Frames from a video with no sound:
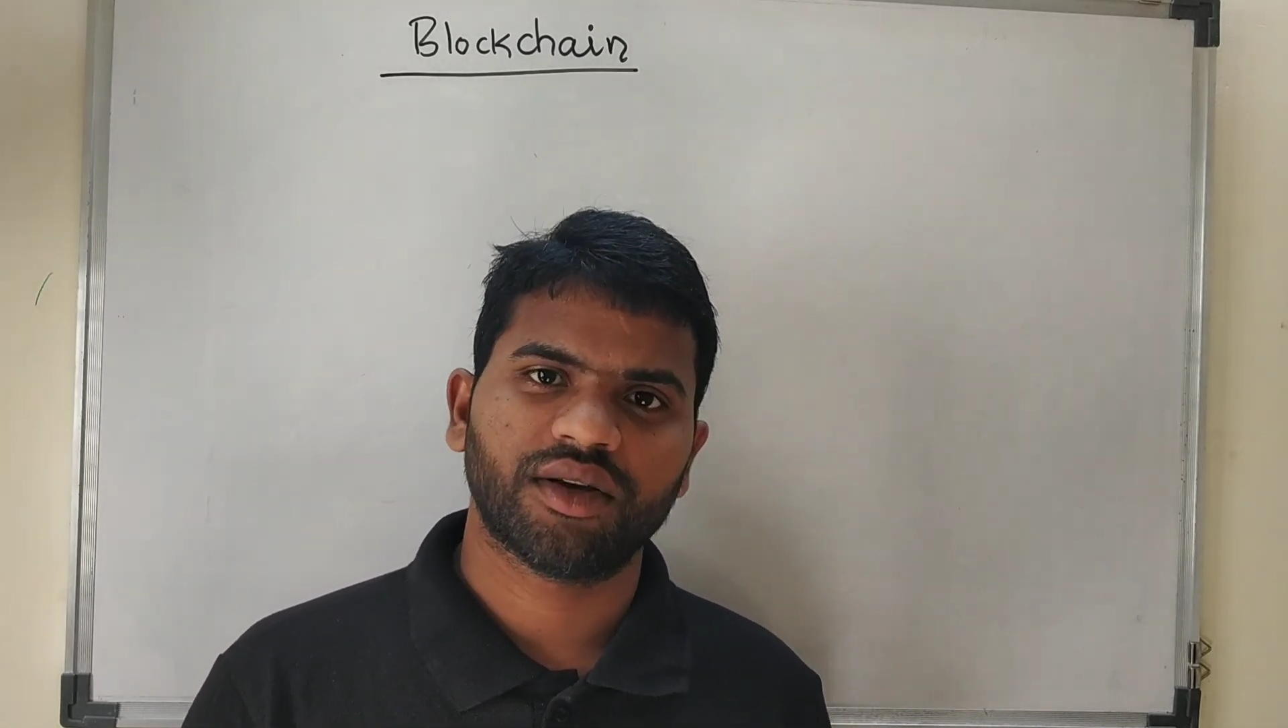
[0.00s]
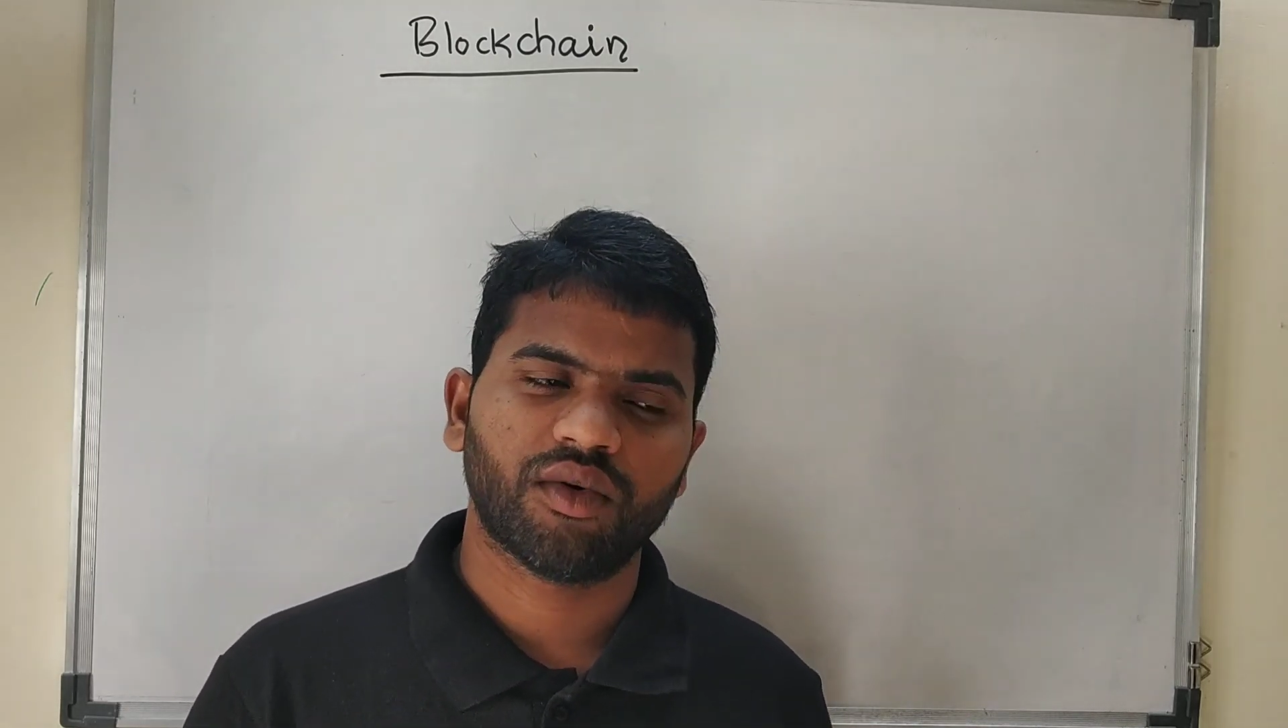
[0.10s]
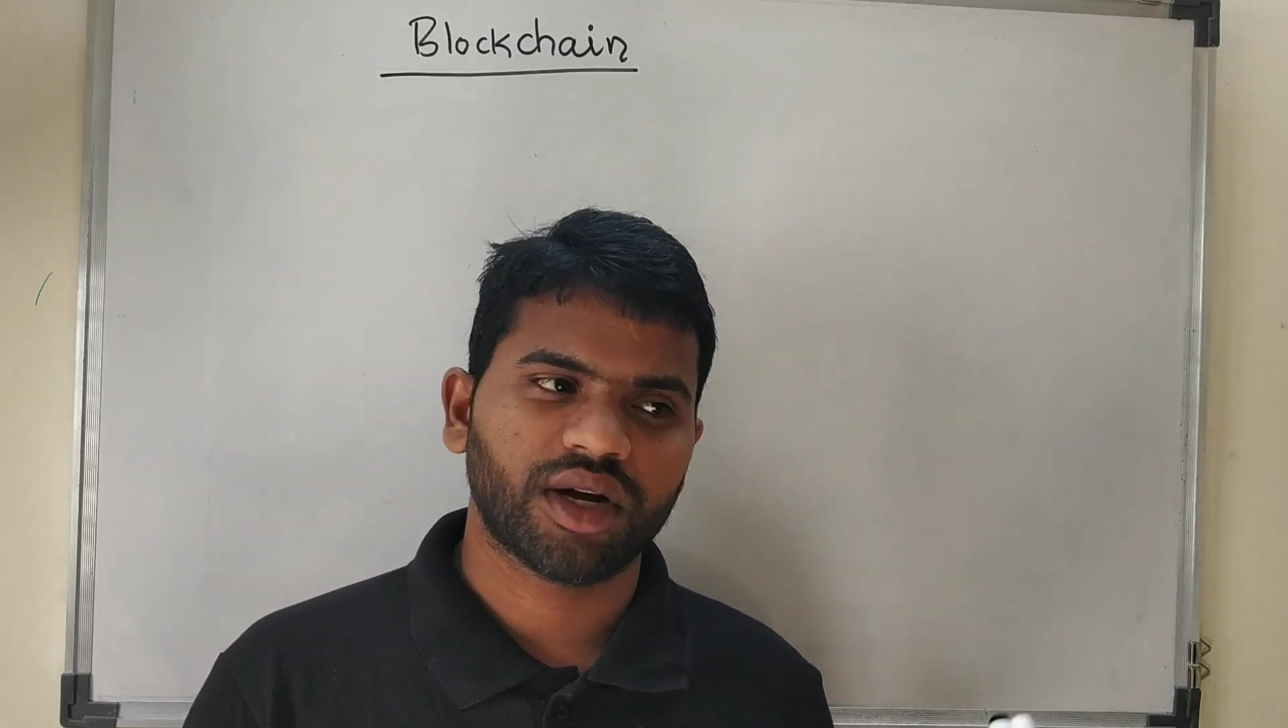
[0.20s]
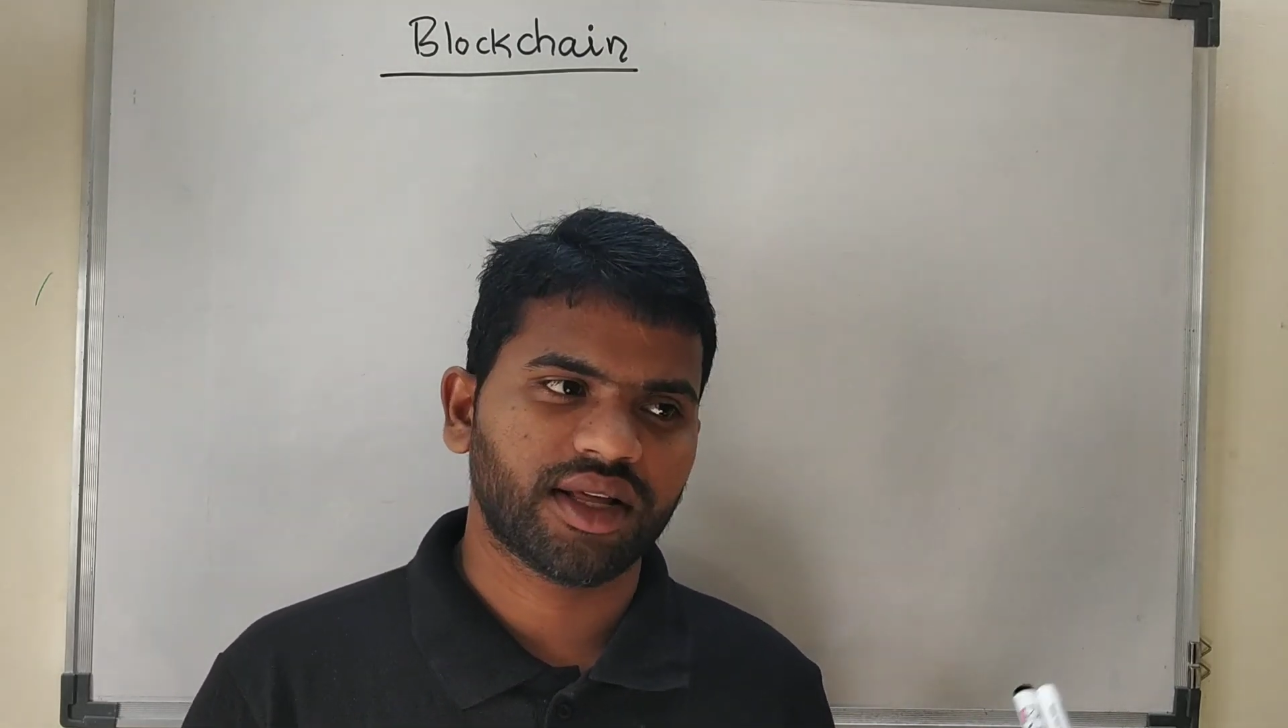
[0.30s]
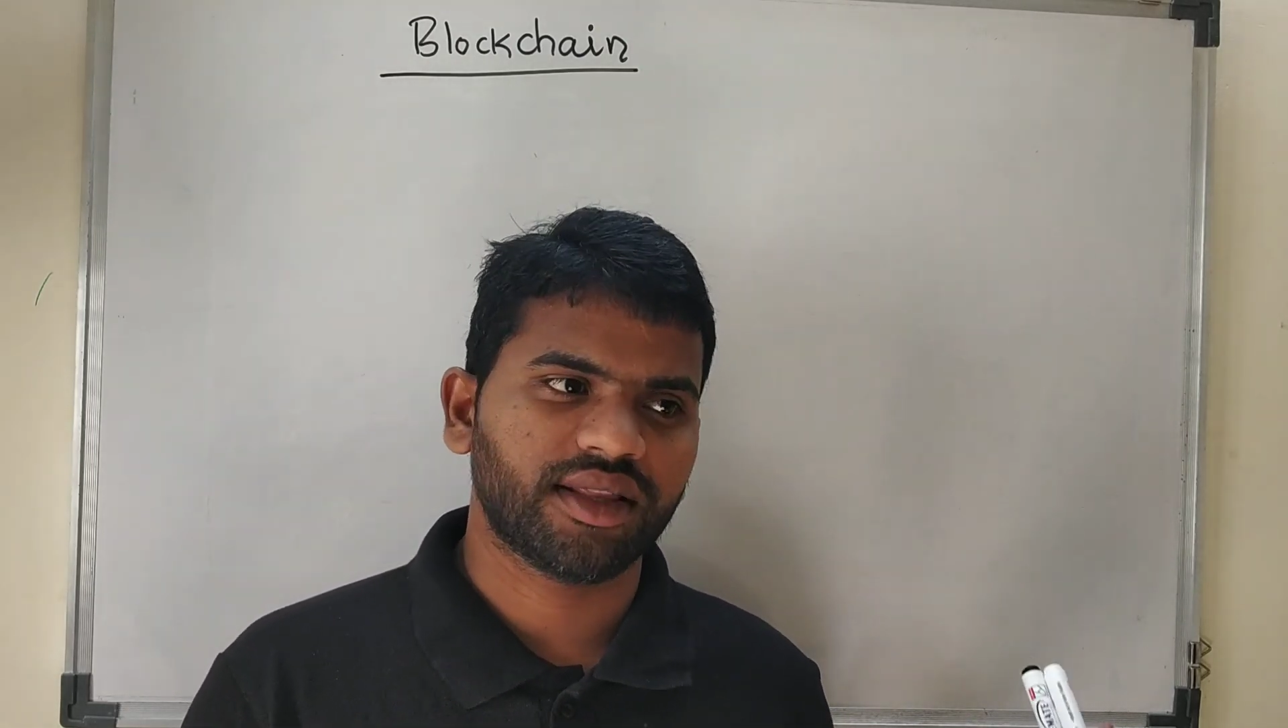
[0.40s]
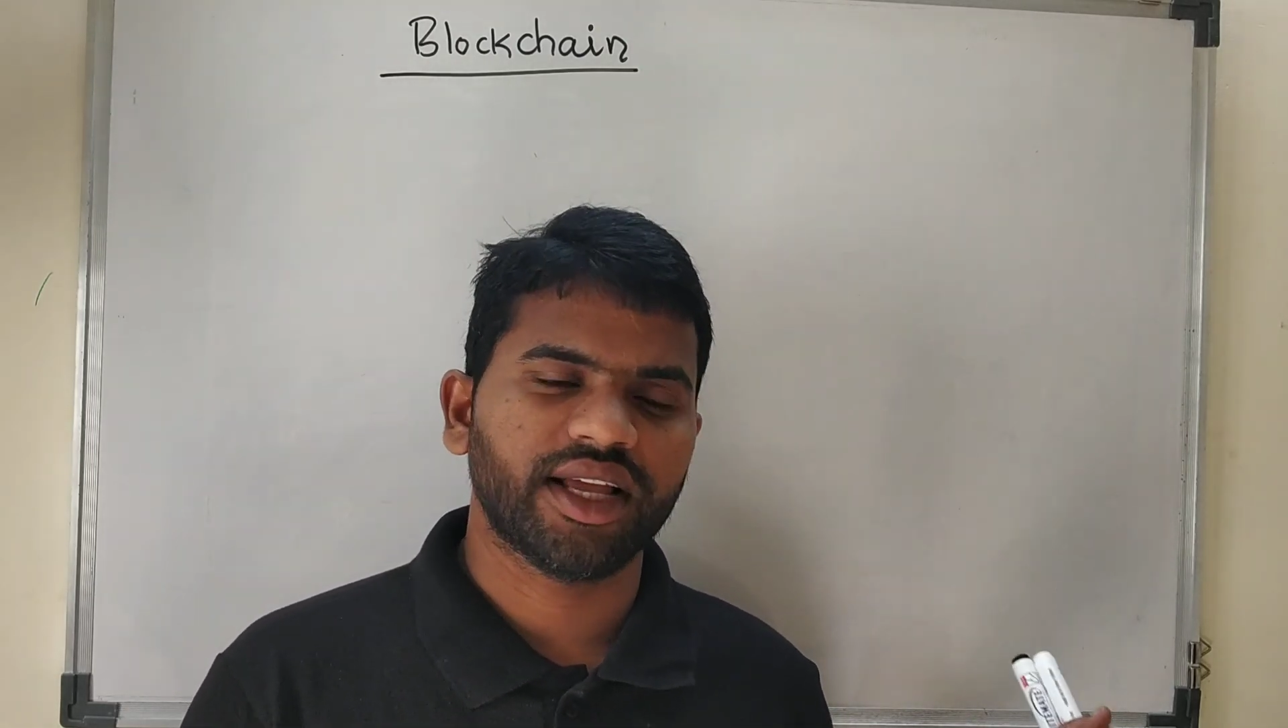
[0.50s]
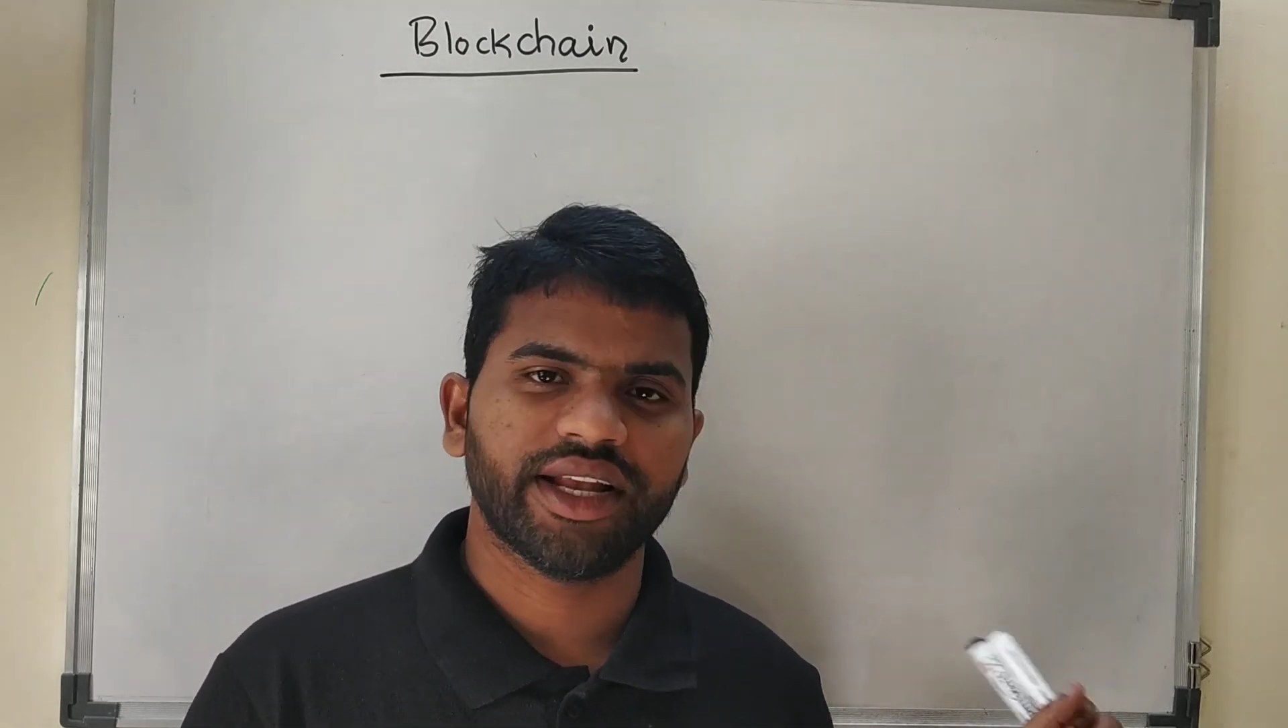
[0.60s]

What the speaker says: What are the